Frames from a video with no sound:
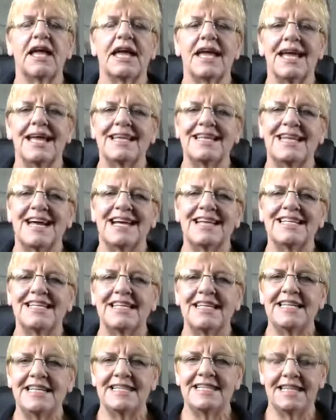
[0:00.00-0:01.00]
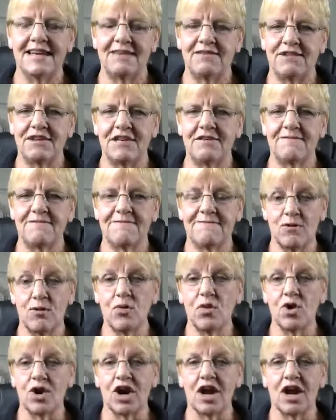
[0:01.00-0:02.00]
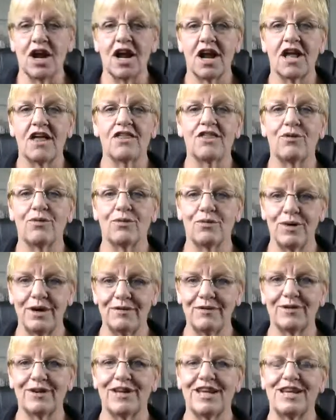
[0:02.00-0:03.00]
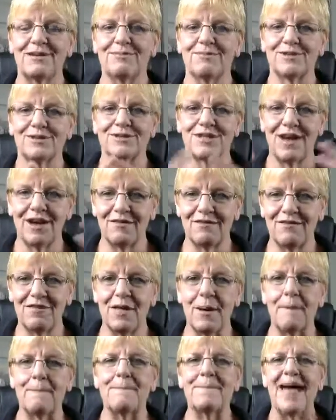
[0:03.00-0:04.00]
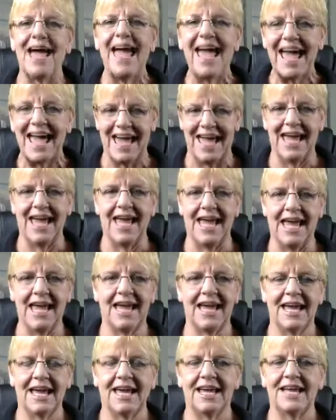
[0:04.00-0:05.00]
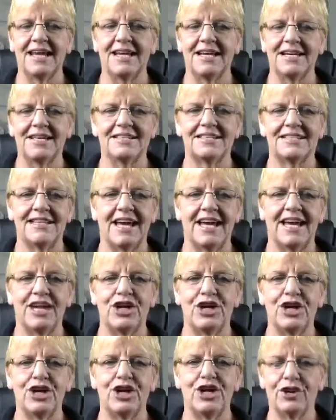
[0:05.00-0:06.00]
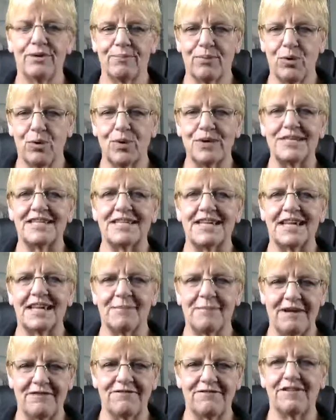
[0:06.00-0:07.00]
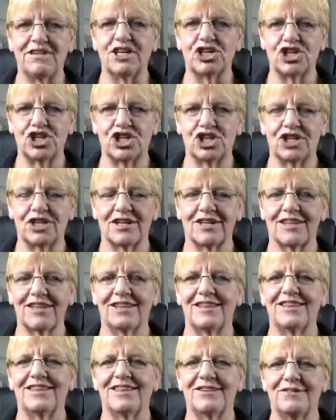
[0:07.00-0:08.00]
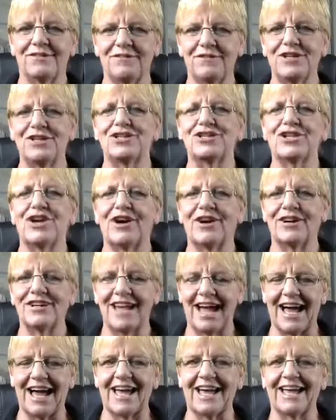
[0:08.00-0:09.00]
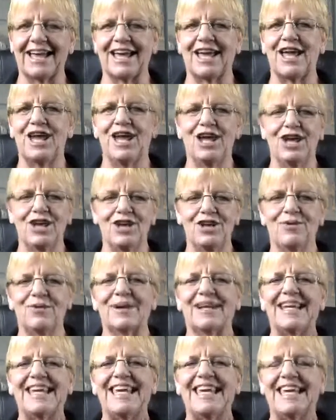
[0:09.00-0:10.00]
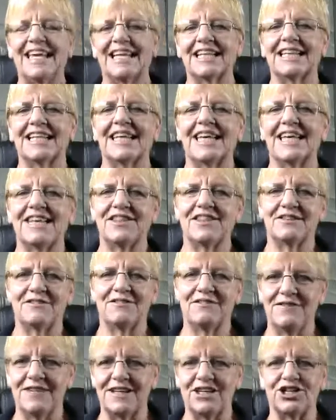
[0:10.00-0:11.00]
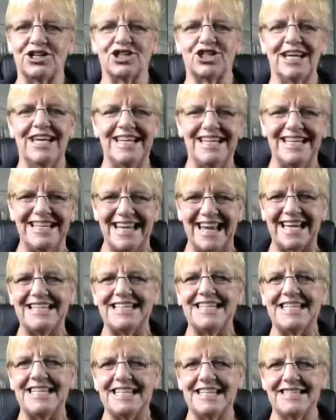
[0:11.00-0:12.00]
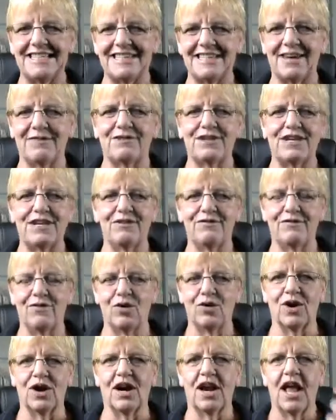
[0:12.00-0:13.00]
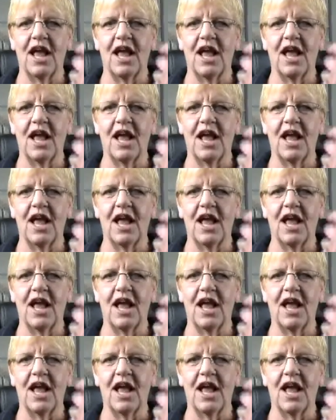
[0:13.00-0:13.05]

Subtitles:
In 1974, the river keepers of the bay said, "You're poisoning my fish. The fish are dying. You are killing the fish," in 1974.